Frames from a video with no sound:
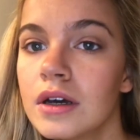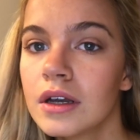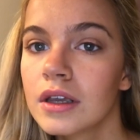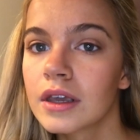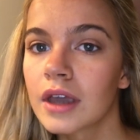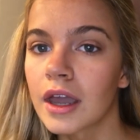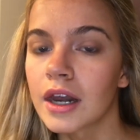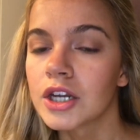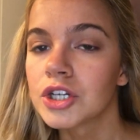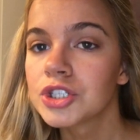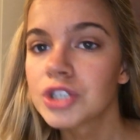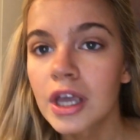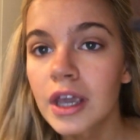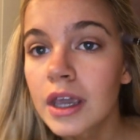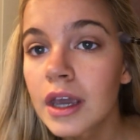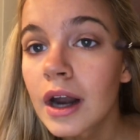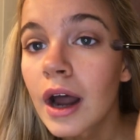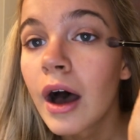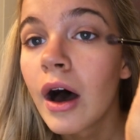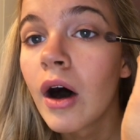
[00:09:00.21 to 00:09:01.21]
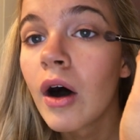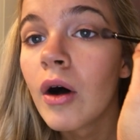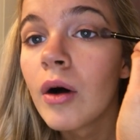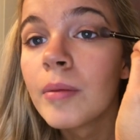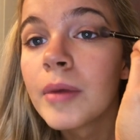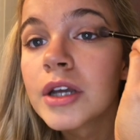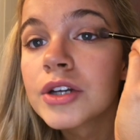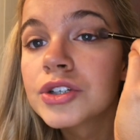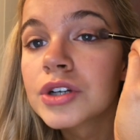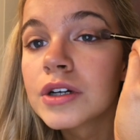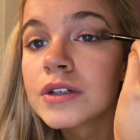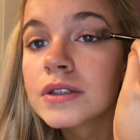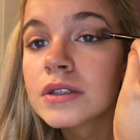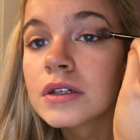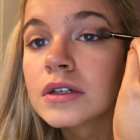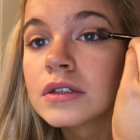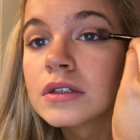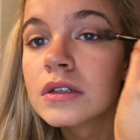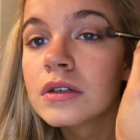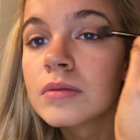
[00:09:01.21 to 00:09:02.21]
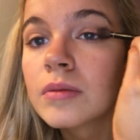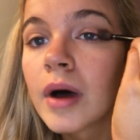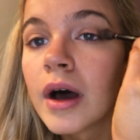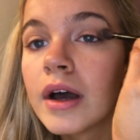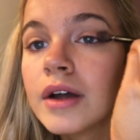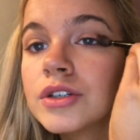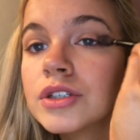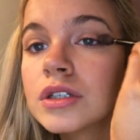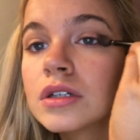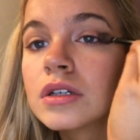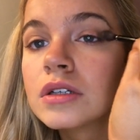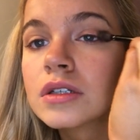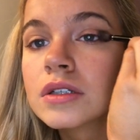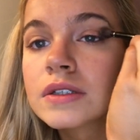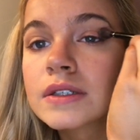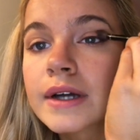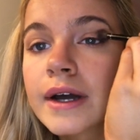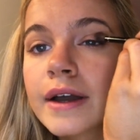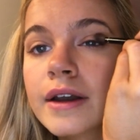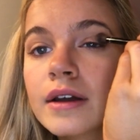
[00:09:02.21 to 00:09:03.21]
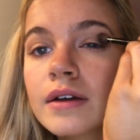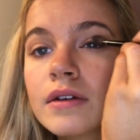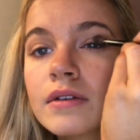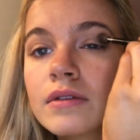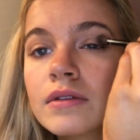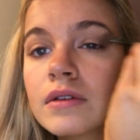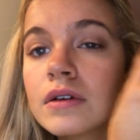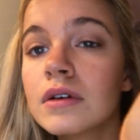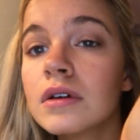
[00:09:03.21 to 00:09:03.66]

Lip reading: kind of shake it out, make sure it's not too much, and just kind of